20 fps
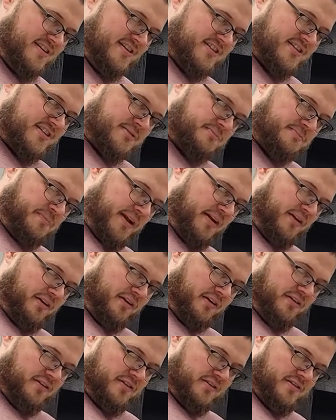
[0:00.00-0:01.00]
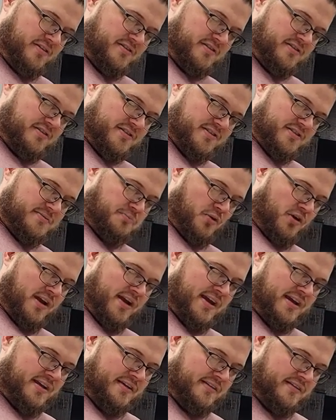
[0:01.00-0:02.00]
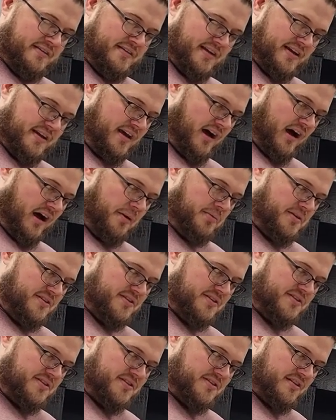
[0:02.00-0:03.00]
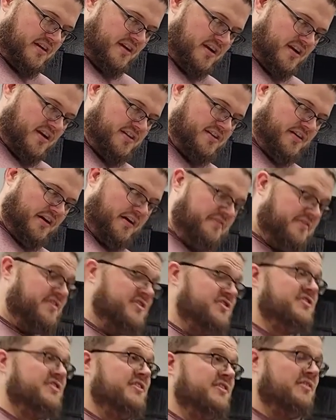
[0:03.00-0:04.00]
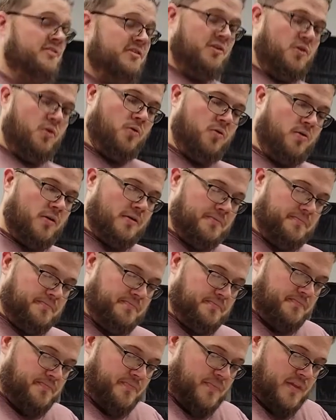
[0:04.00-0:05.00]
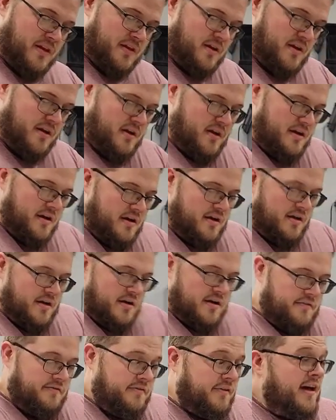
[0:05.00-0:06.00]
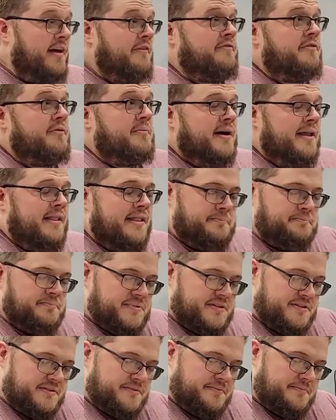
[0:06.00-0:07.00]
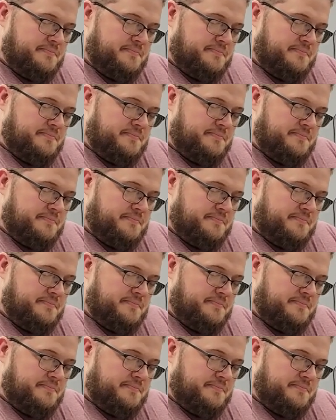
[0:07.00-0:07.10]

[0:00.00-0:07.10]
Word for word: Spittle, sprain, and goblets of congealed gore fly from my lips.